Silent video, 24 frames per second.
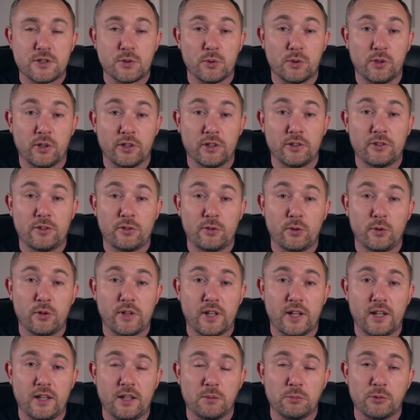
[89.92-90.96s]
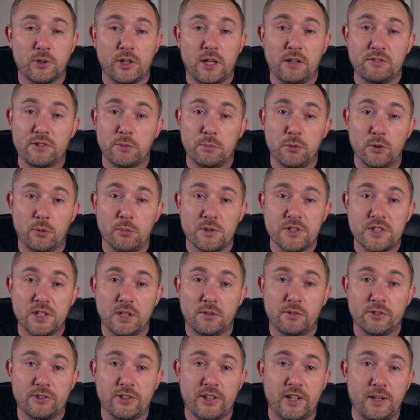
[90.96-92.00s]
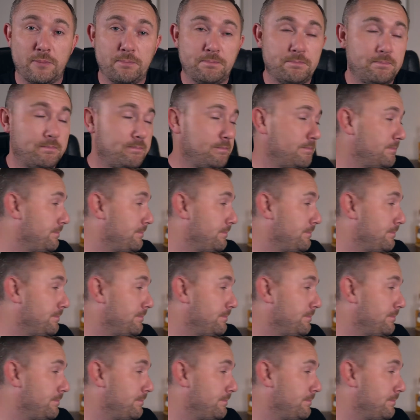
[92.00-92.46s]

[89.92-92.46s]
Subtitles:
So in order to do that, I'm going to have to pour myself a dram.